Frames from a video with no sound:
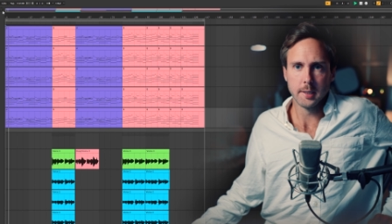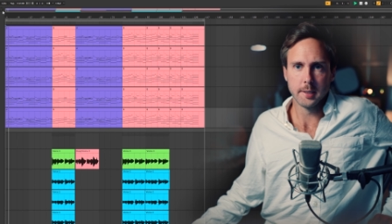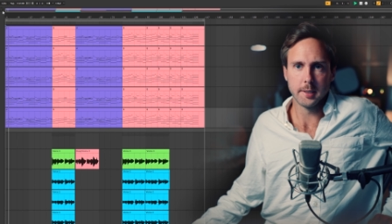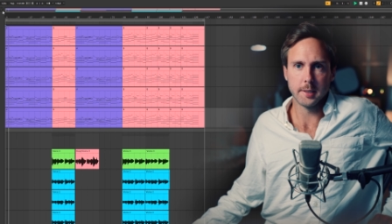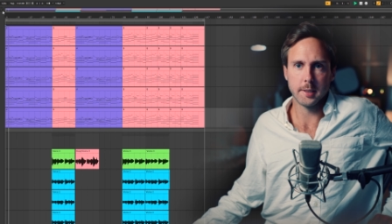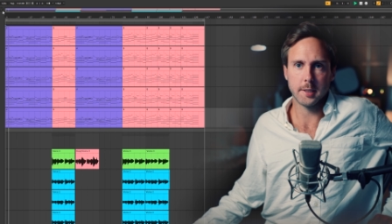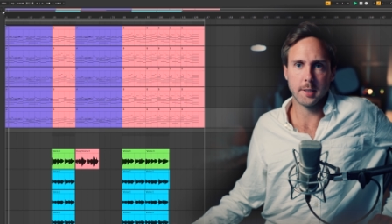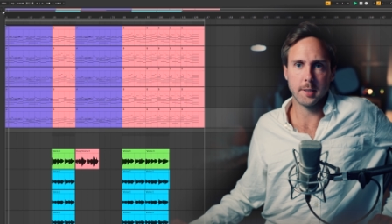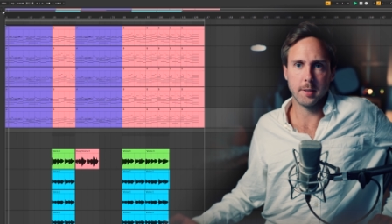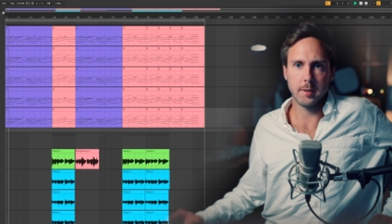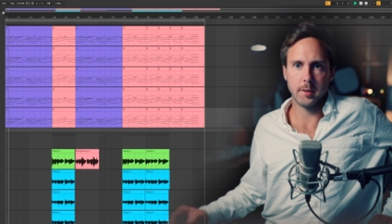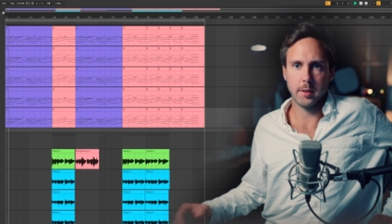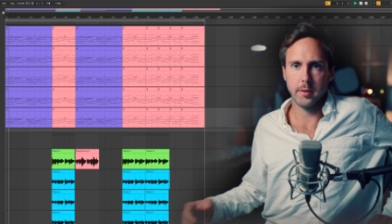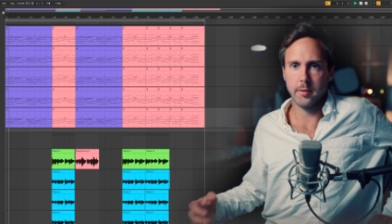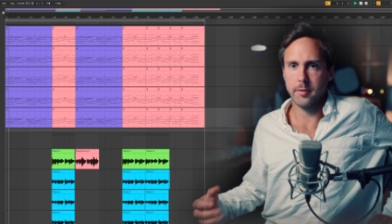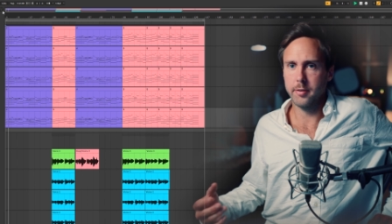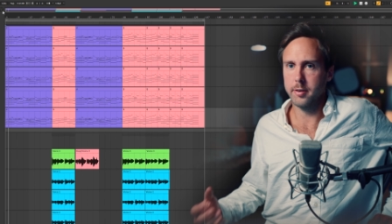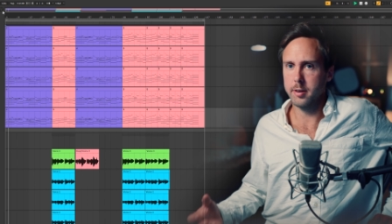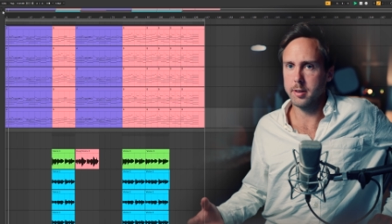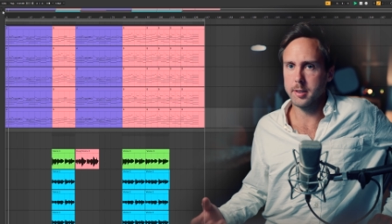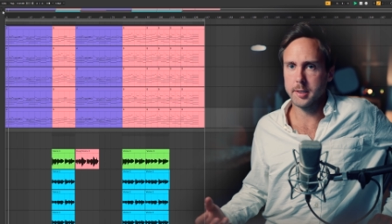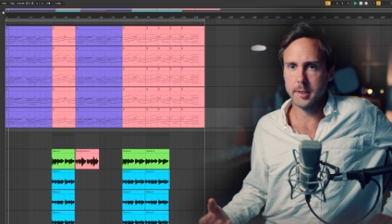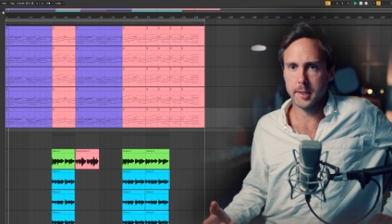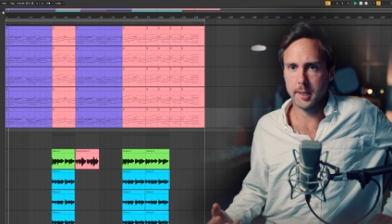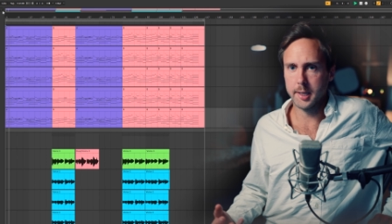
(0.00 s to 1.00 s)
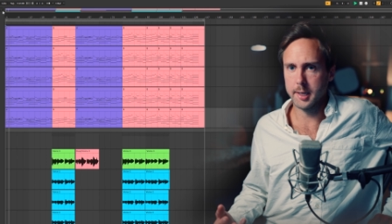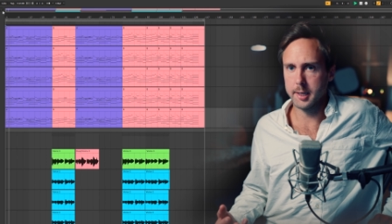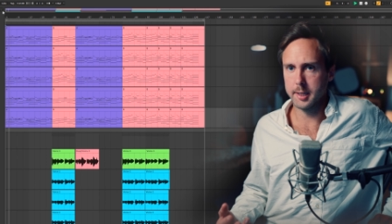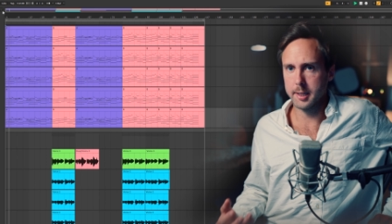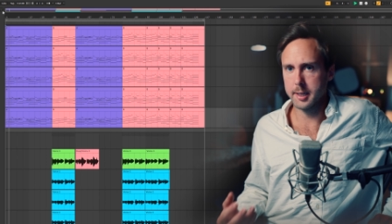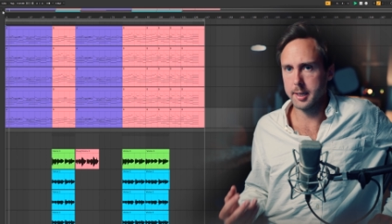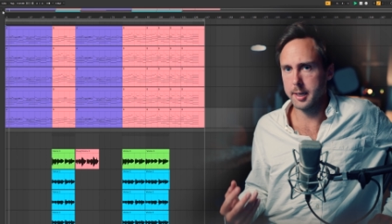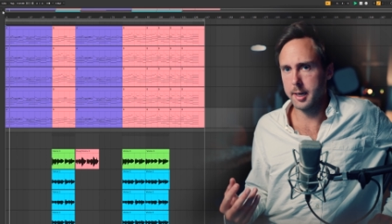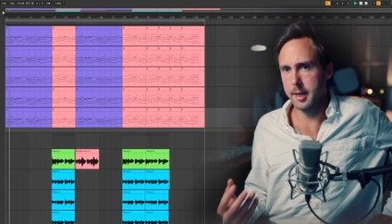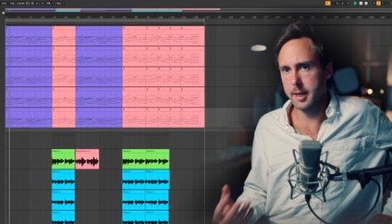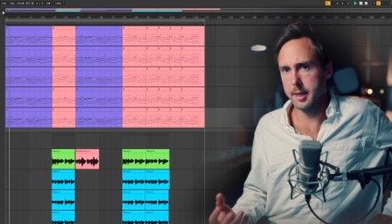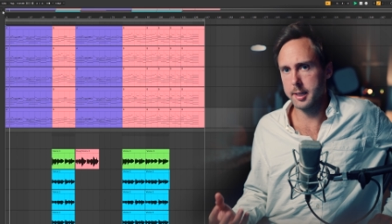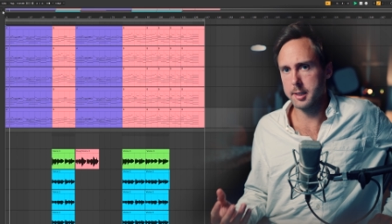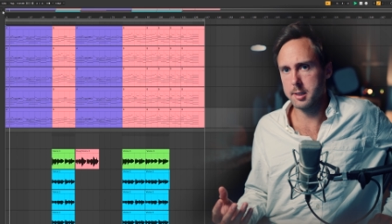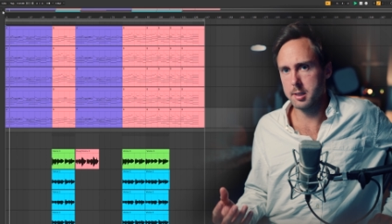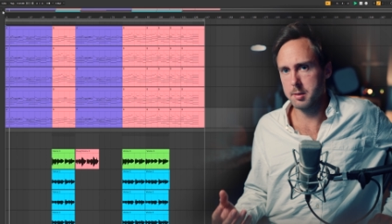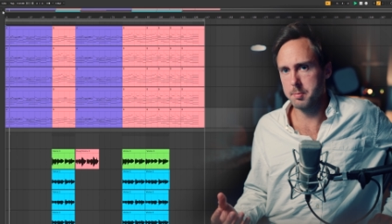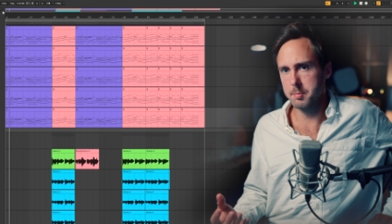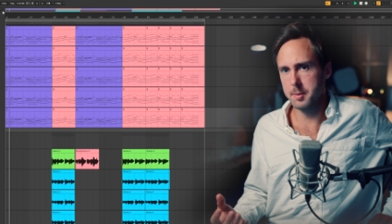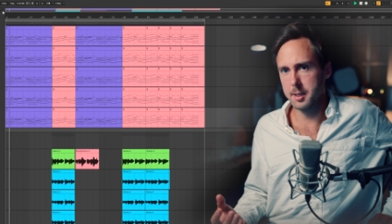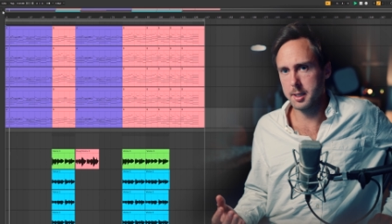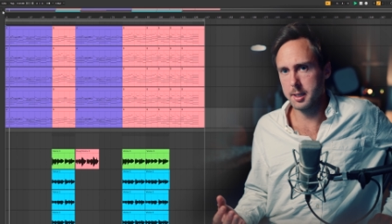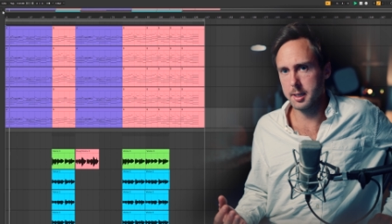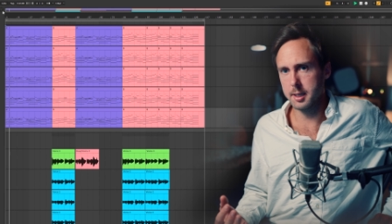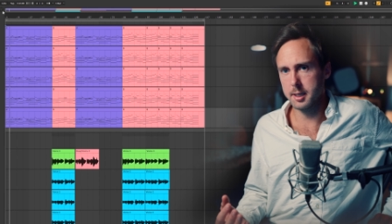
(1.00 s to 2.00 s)
So the first thing that hits
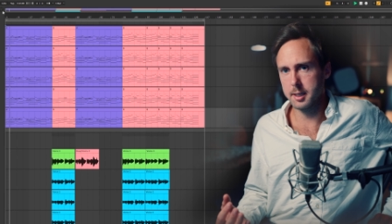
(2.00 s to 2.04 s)
me